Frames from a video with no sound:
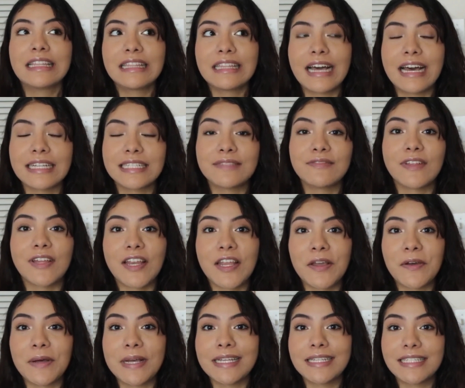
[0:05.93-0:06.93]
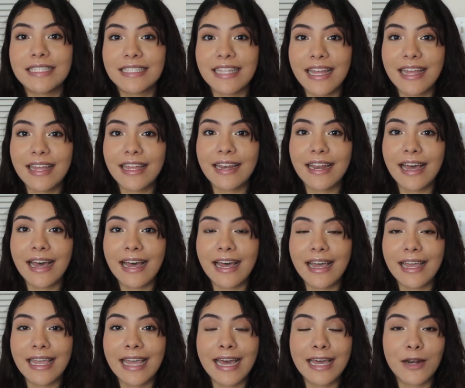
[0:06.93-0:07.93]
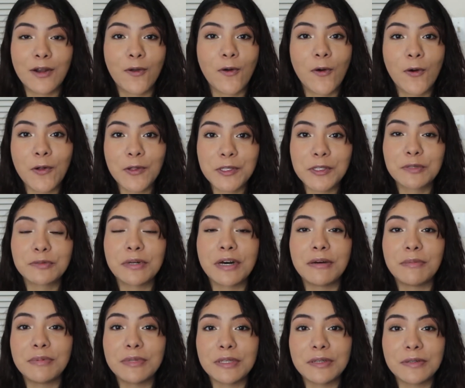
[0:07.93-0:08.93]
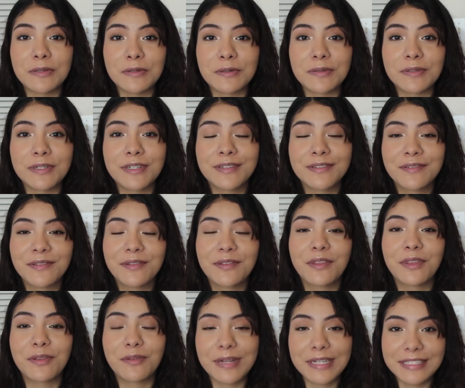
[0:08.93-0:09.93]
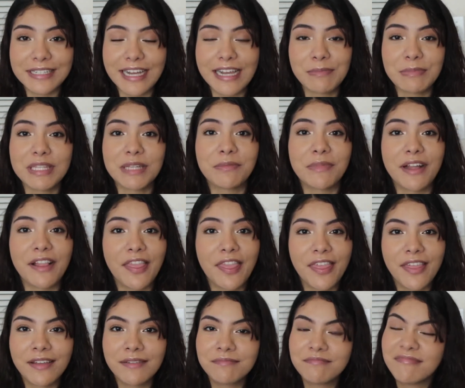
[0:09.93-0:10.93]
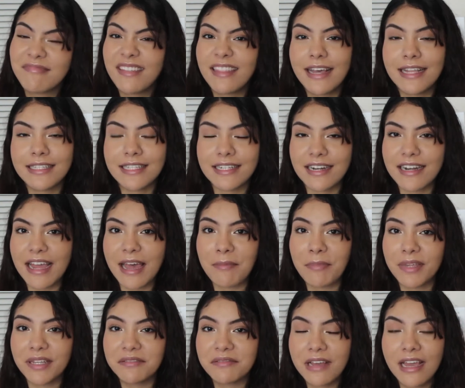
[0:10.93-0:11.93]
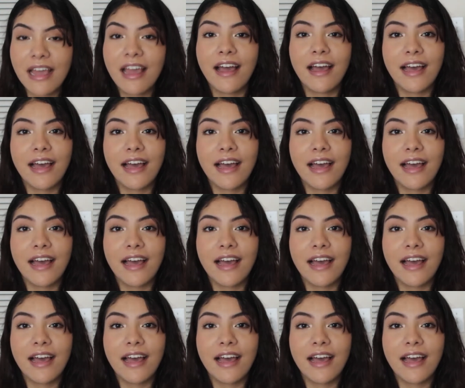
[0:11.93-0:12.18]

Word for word: Last video I said I had a goal to upload three times a month. That didn't happen.